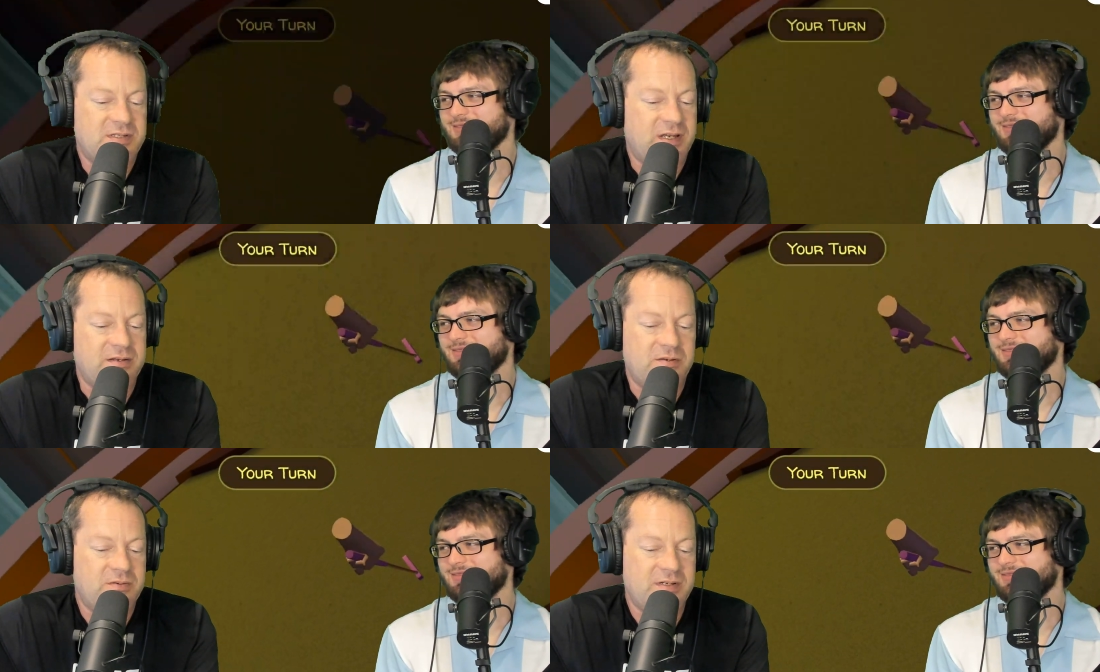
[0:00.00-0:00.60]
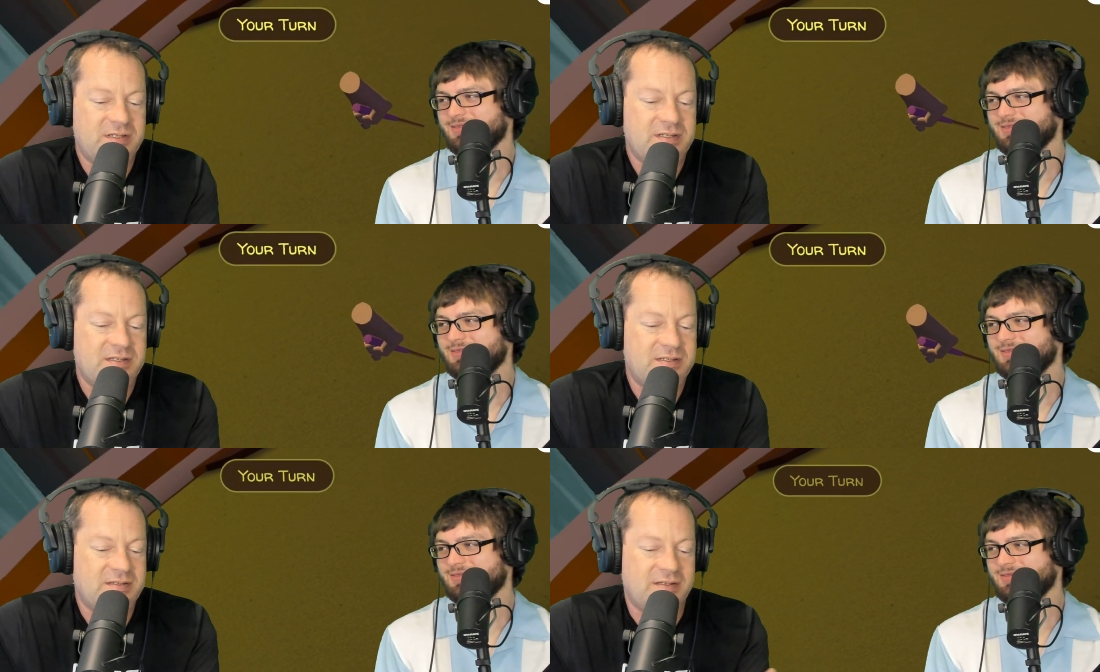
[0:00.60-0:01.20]
Speaker 1: I know it
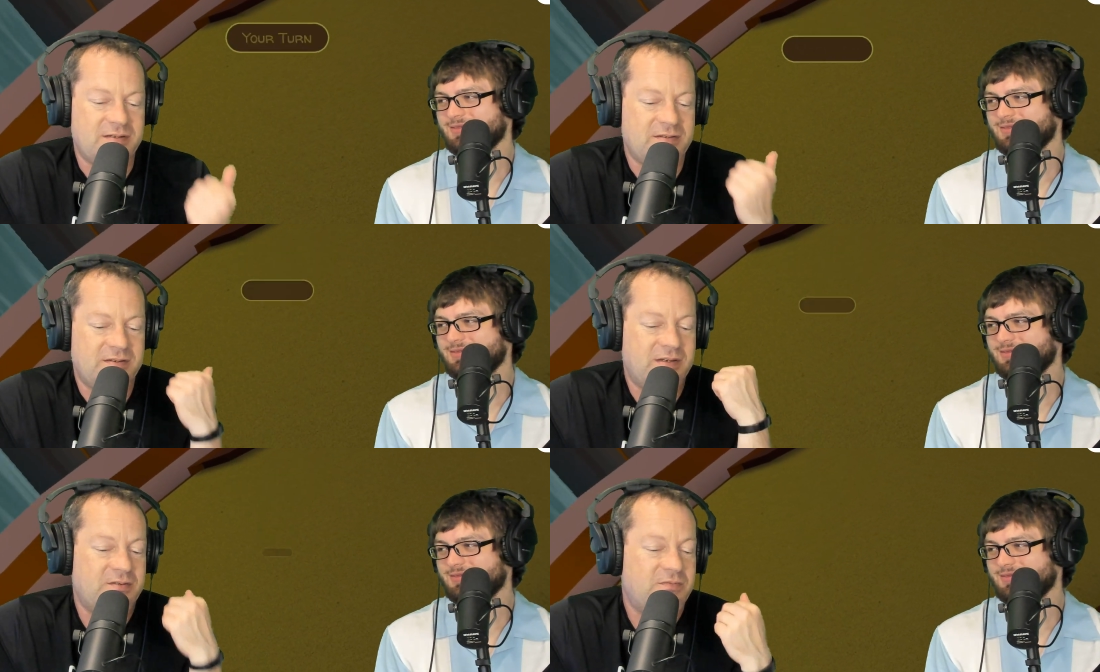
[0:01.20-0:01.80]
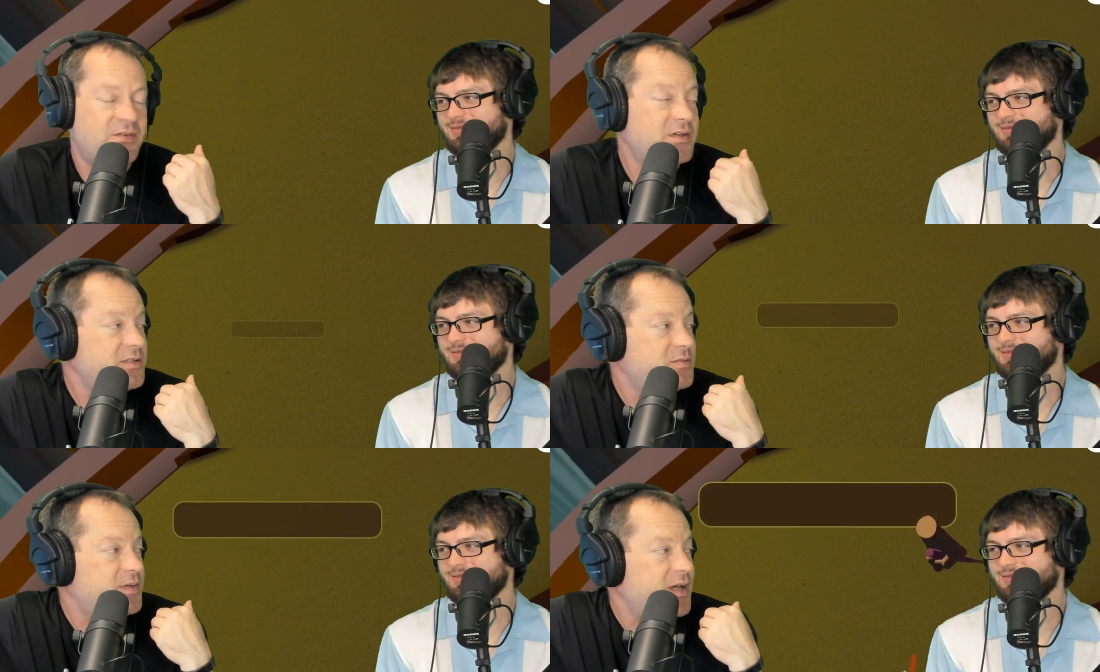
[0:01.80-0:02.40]
exists in the
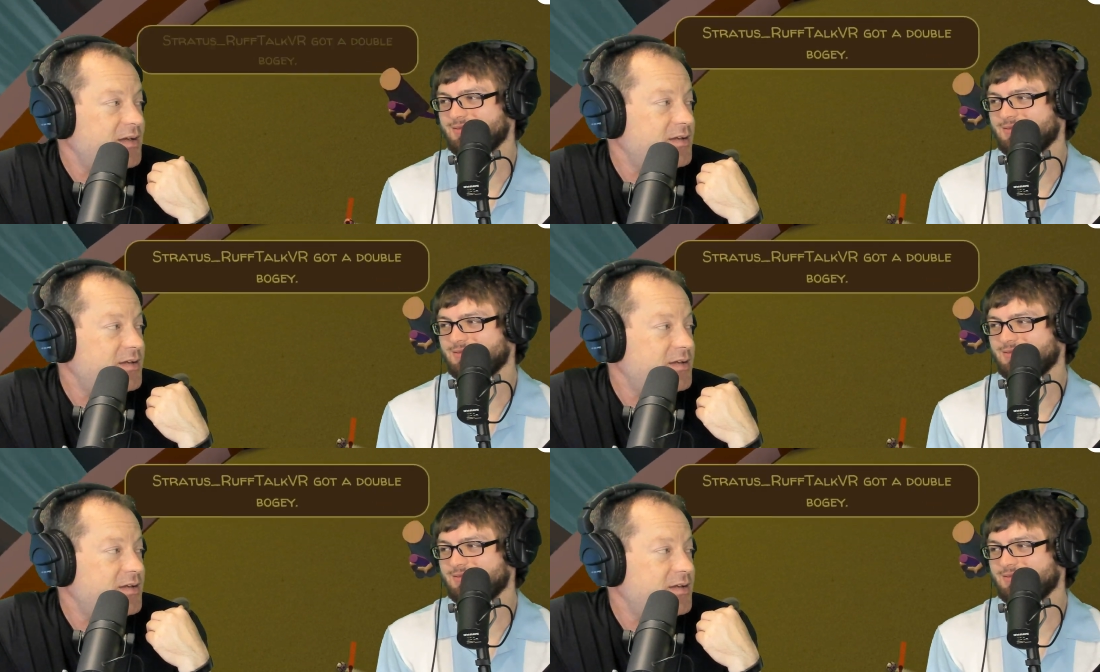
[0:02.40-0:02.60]
footage behind